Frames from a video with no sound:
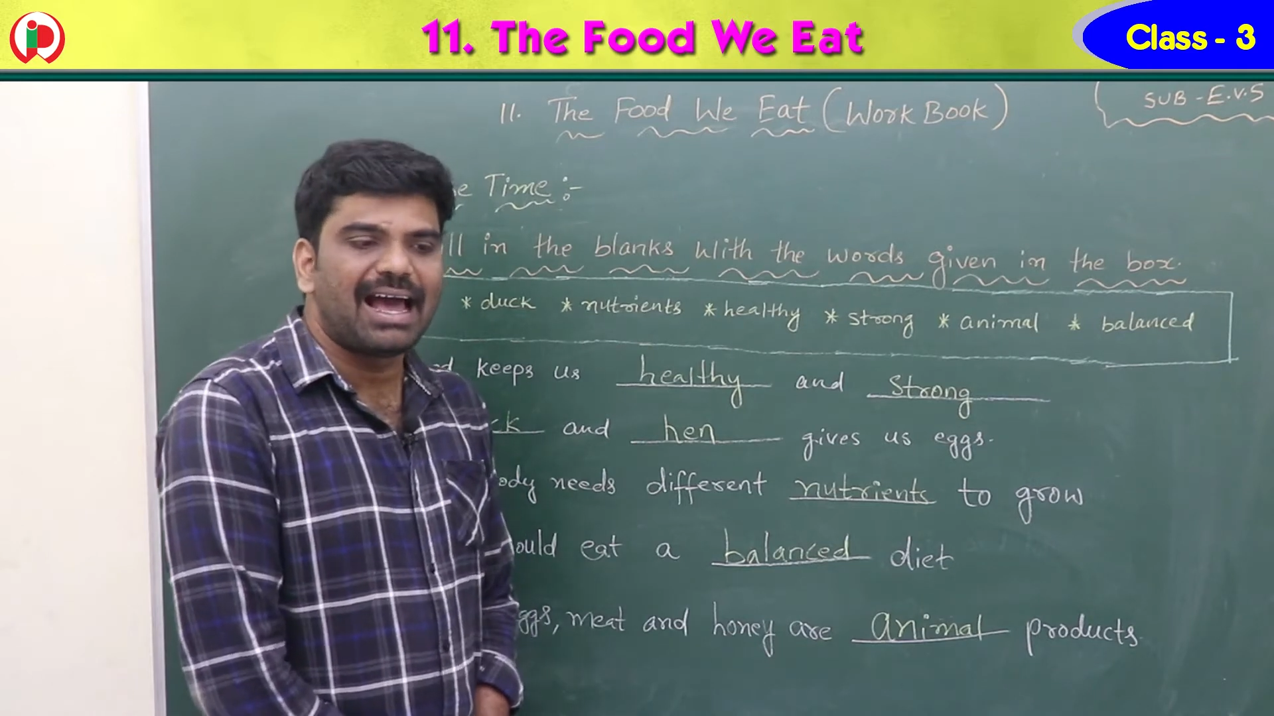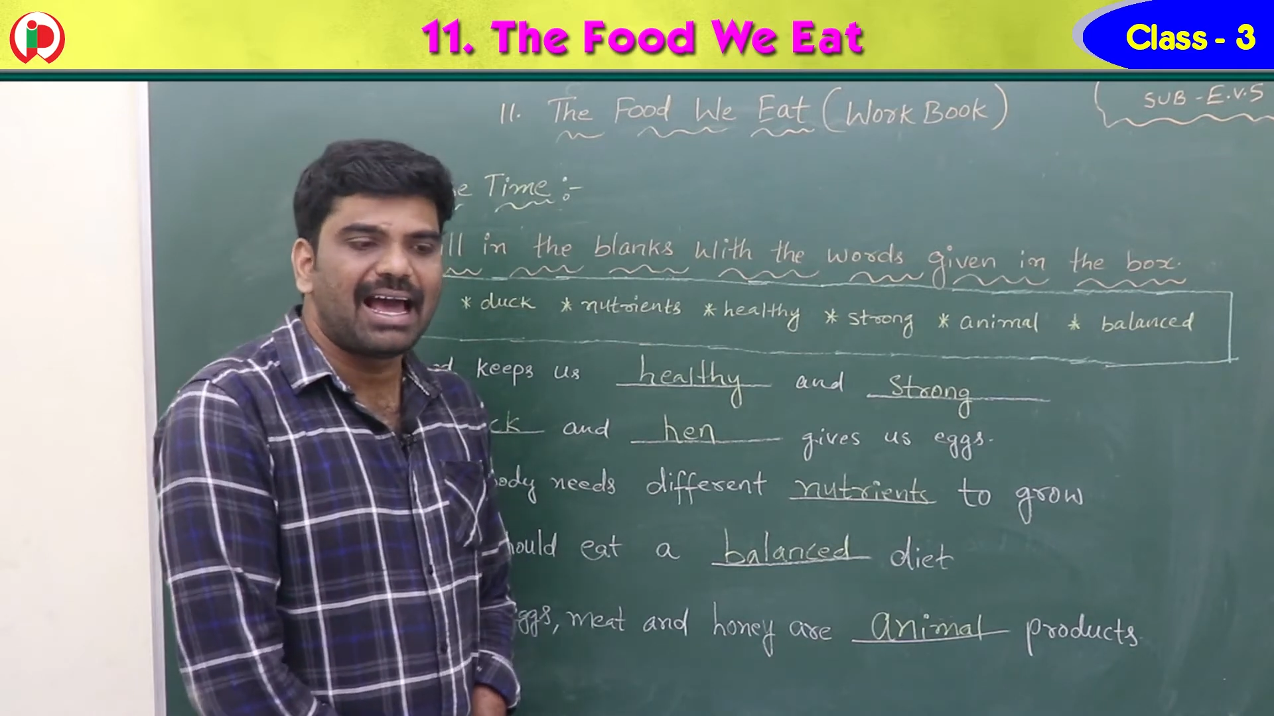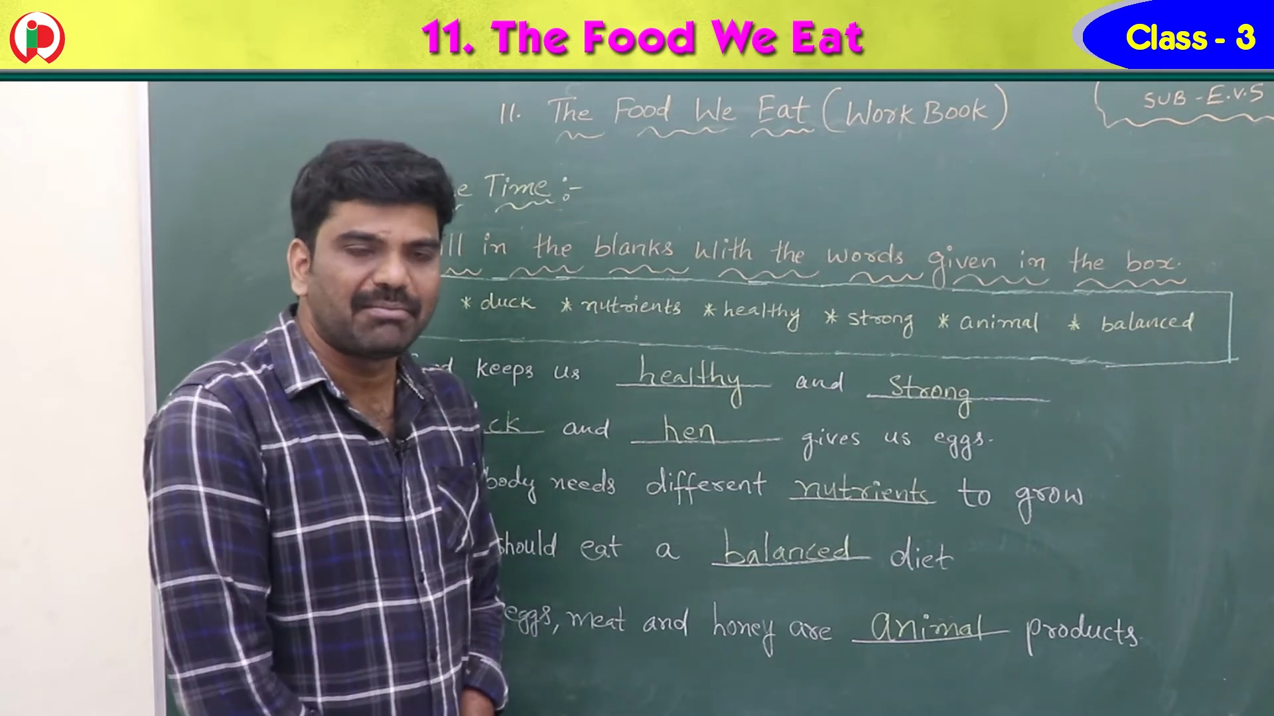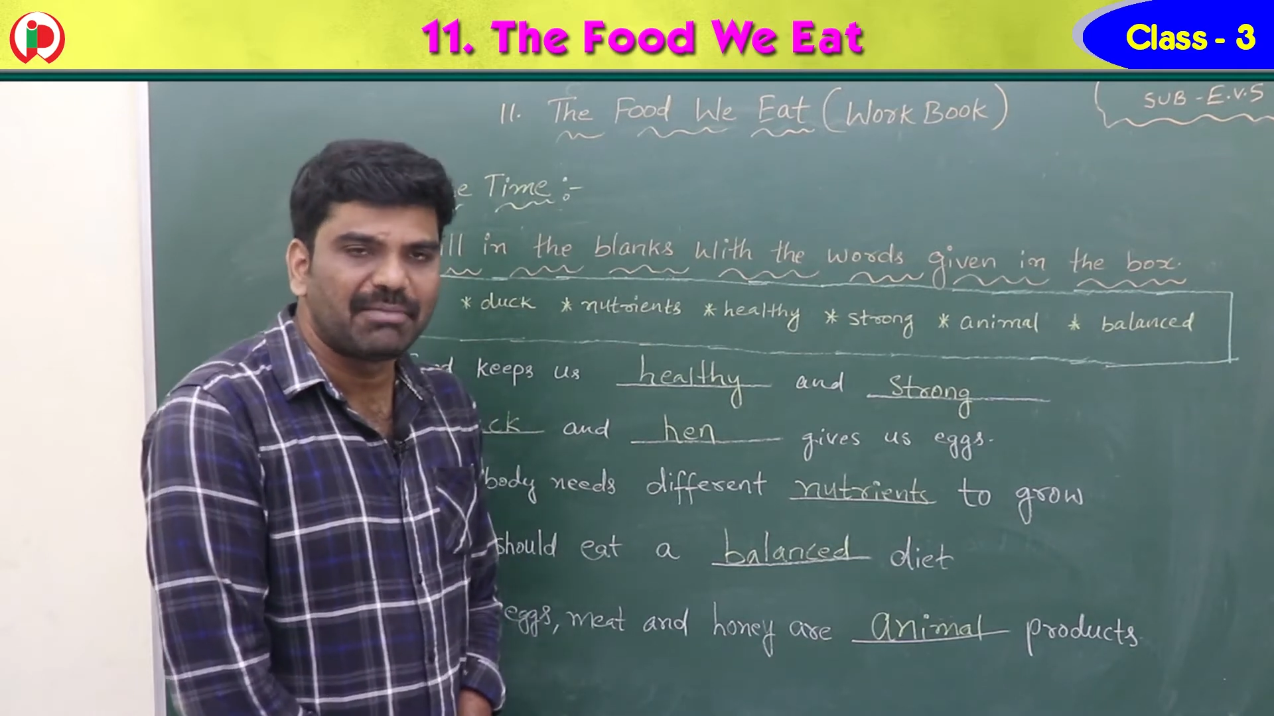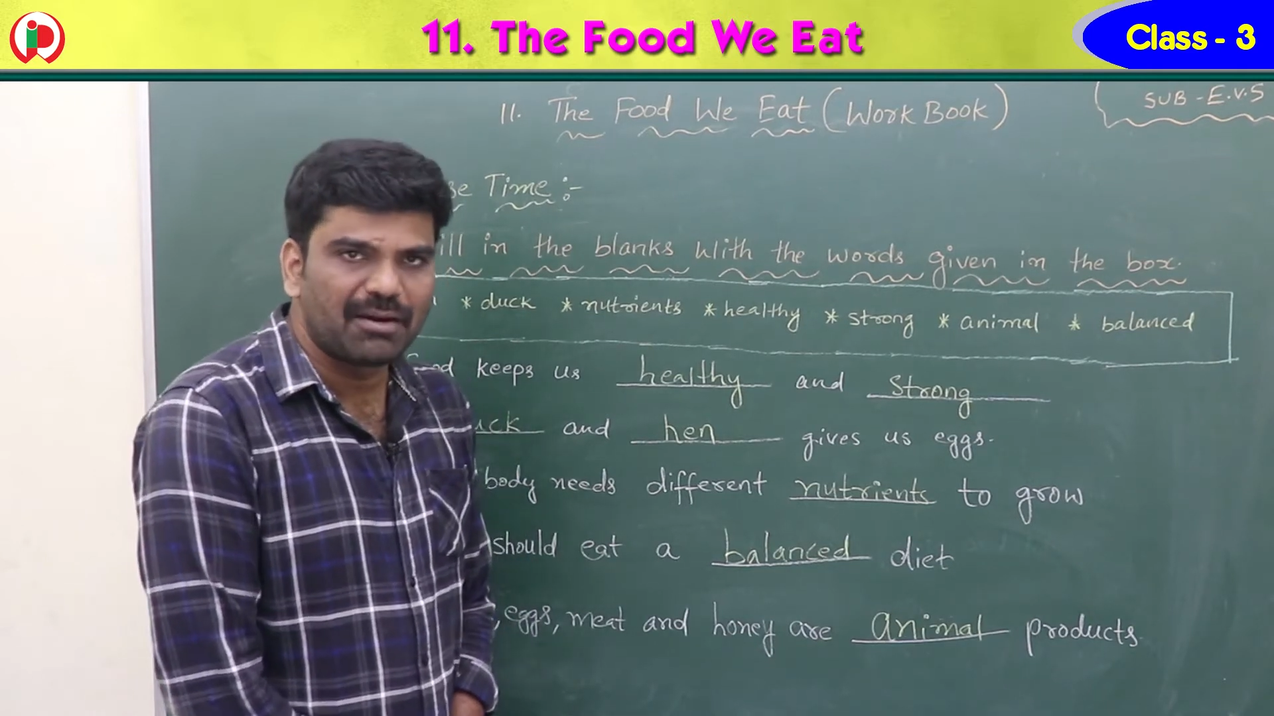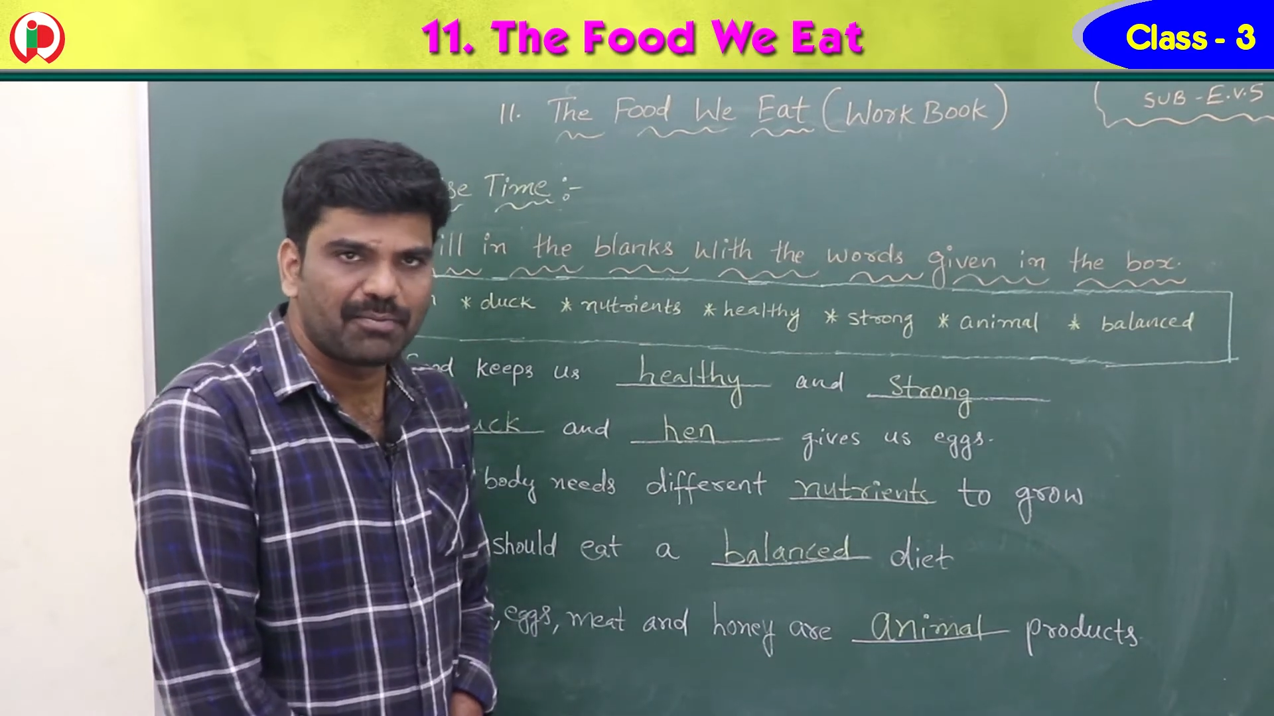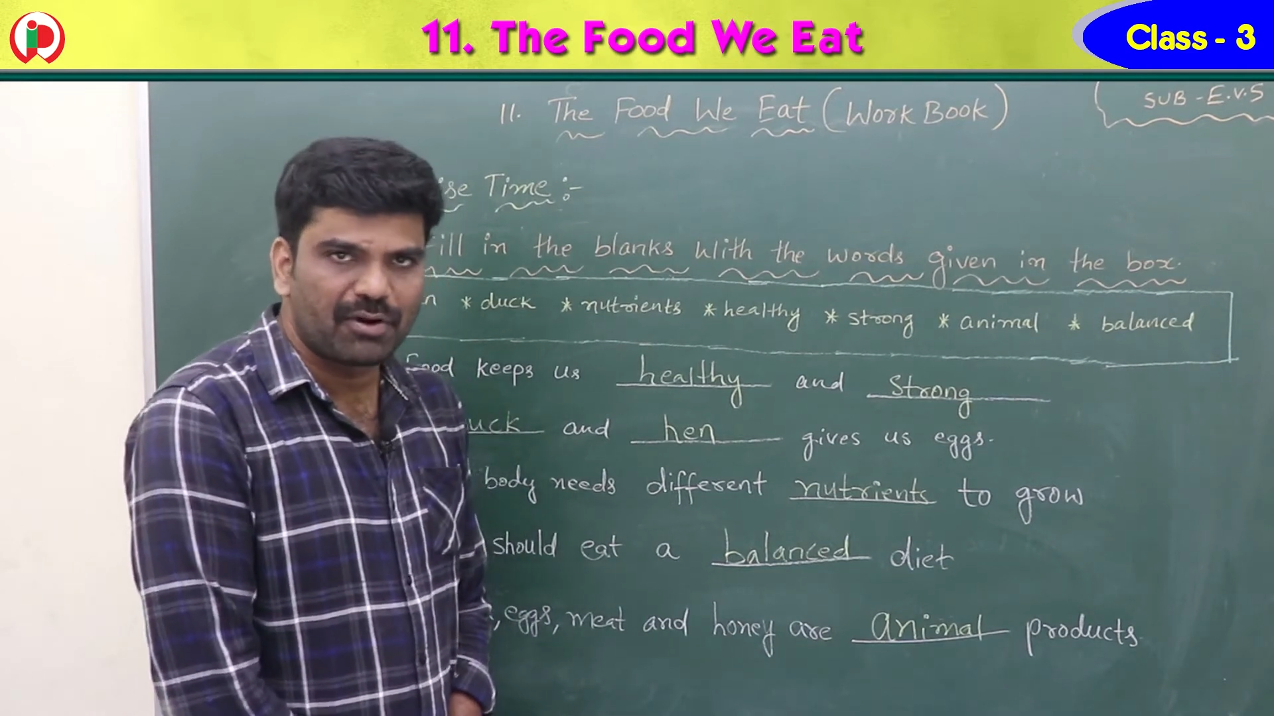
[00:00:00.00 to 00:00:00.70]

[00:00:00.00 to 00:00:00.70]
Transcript: animal